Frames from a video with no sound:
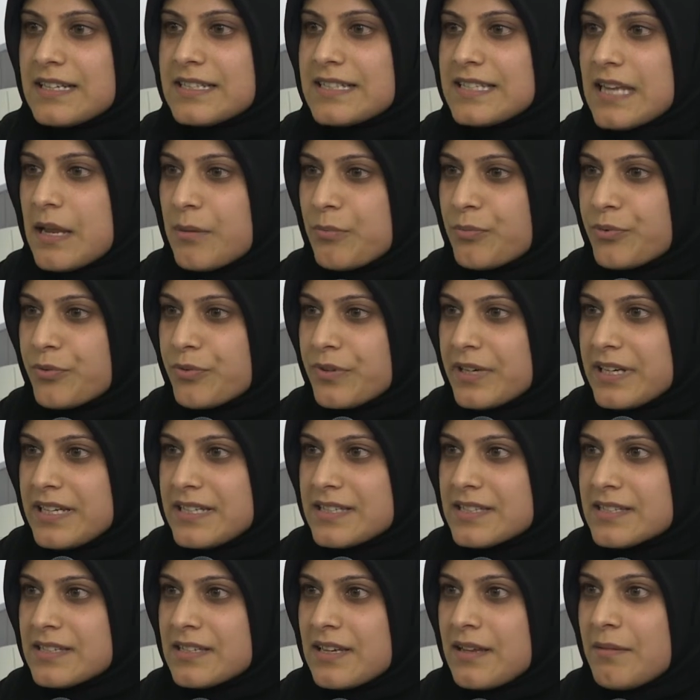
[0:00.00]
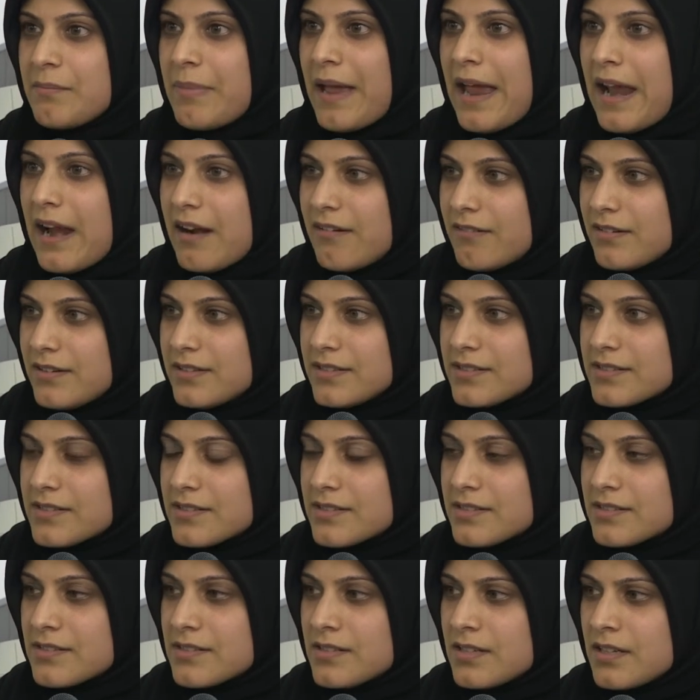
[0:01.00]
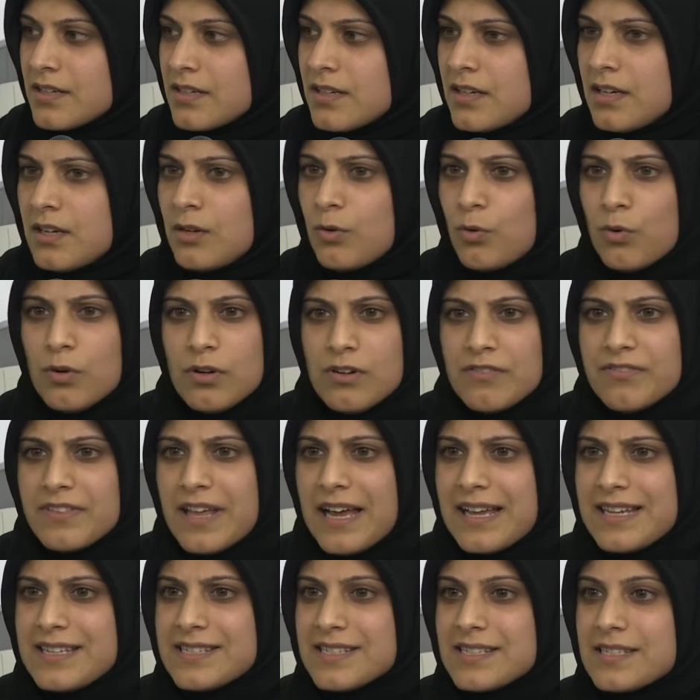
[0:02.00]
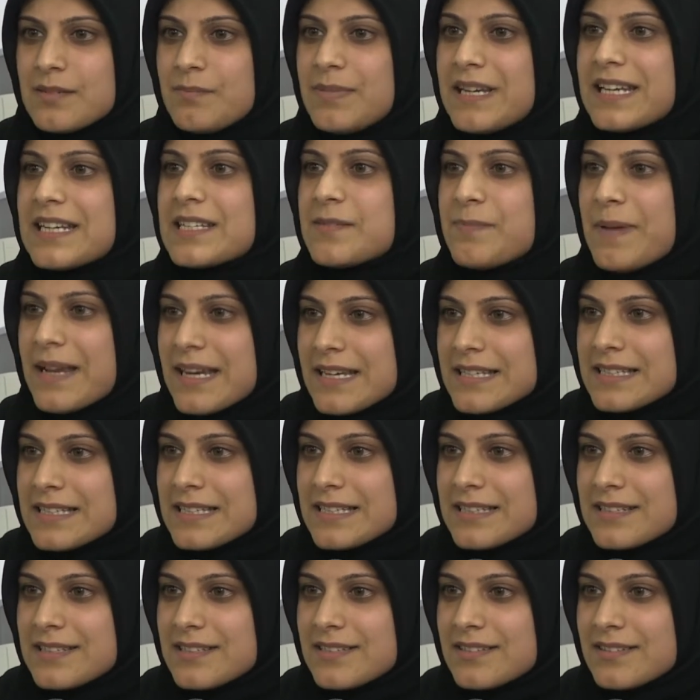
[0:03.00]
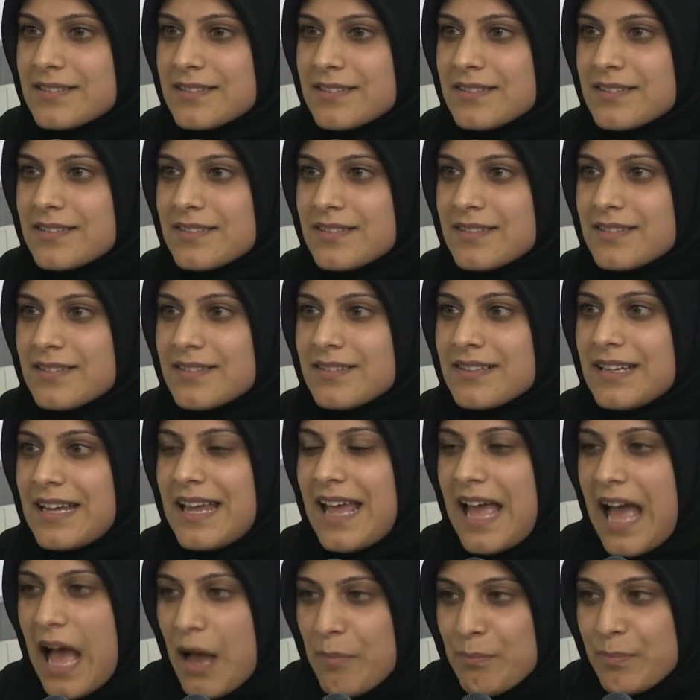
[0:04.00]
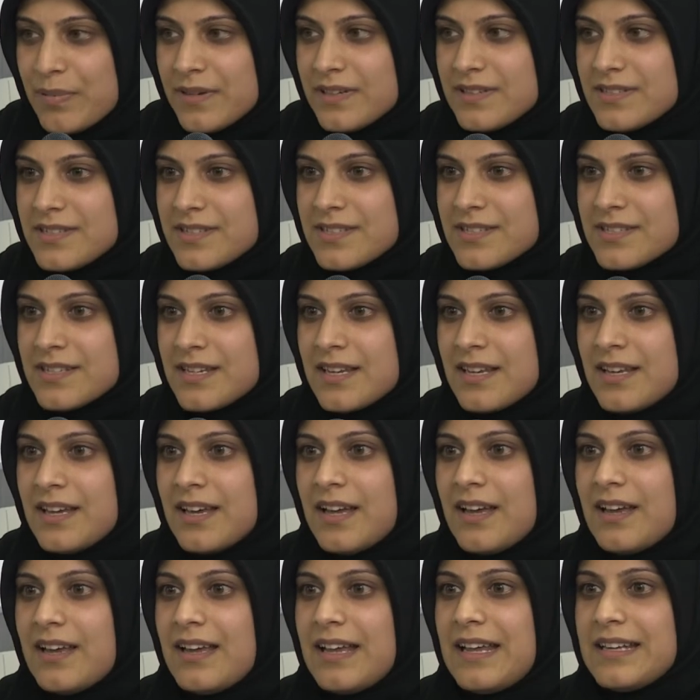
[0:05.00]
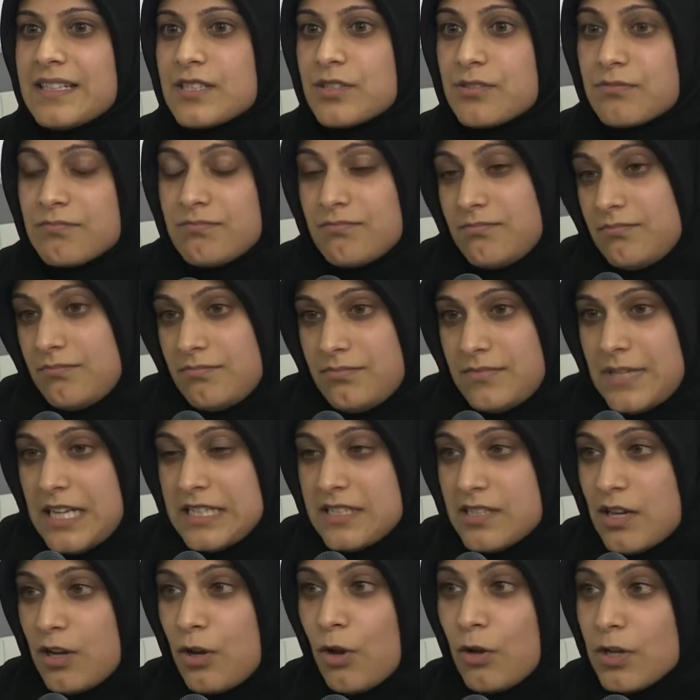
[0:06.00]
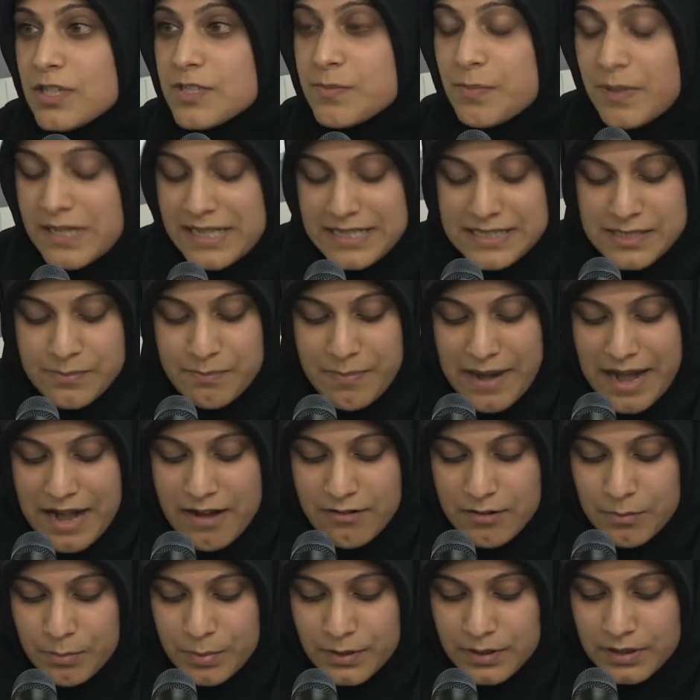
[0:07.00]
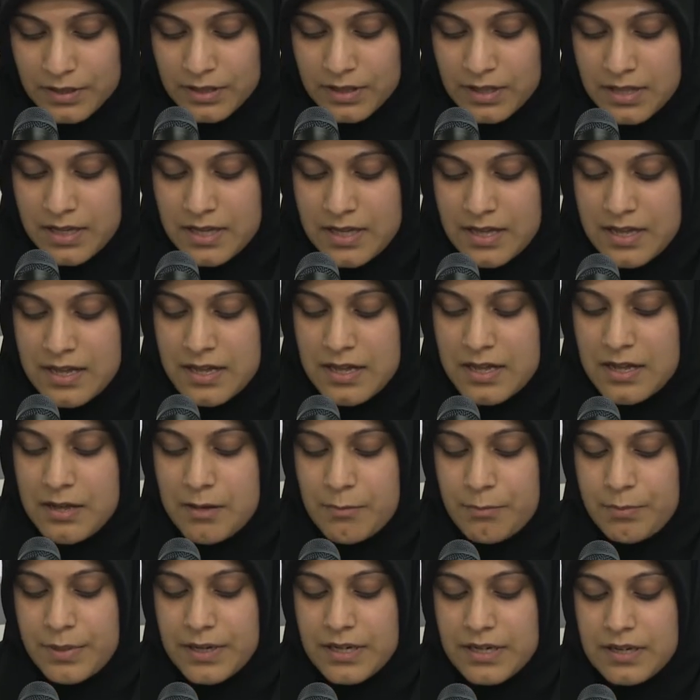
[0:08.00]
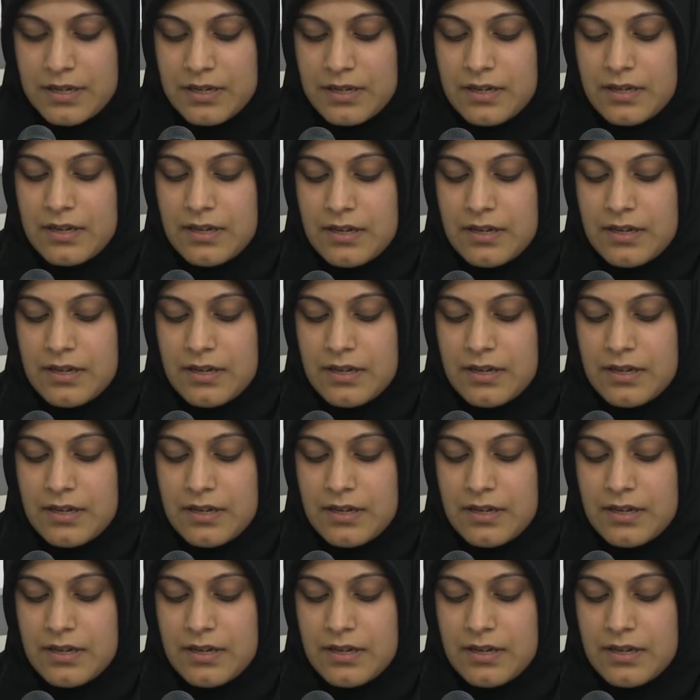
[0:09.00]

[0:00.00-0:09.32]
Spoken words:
contemporaries, parents, all of that is to be expected. It happens. It's a loss, but it's bearable. But